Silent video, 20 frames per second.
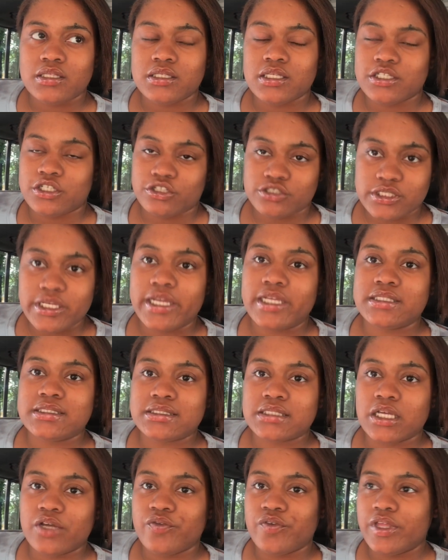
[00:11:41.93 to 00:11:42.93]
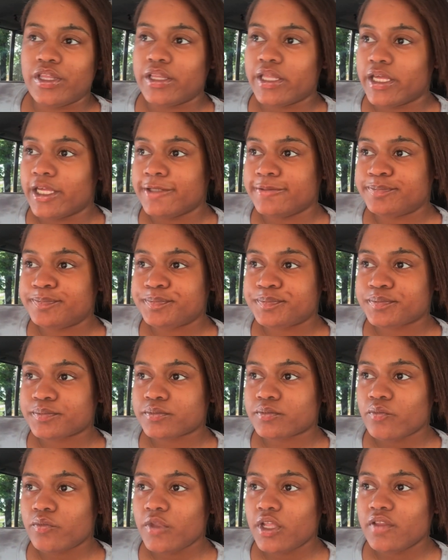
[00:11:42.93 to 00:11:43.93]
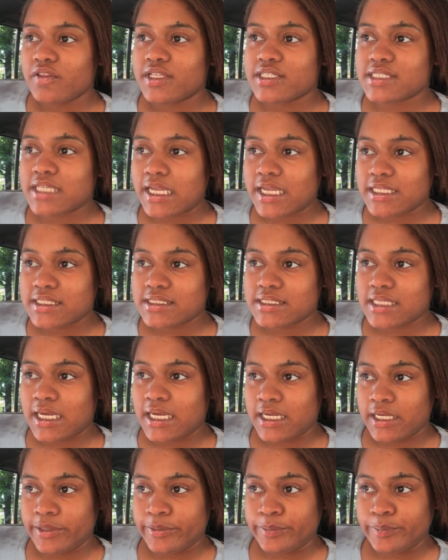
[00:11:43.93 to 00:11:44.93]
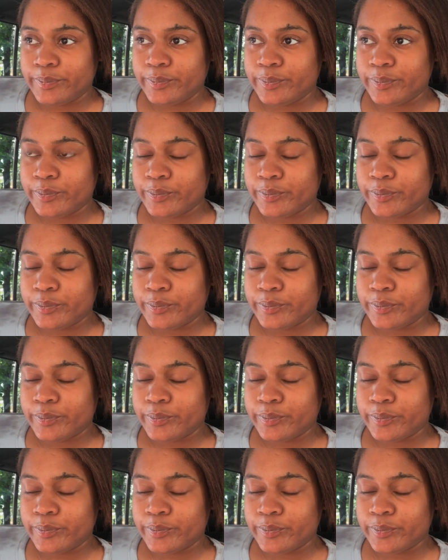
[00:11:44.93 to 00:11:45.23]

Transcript: And then the second time,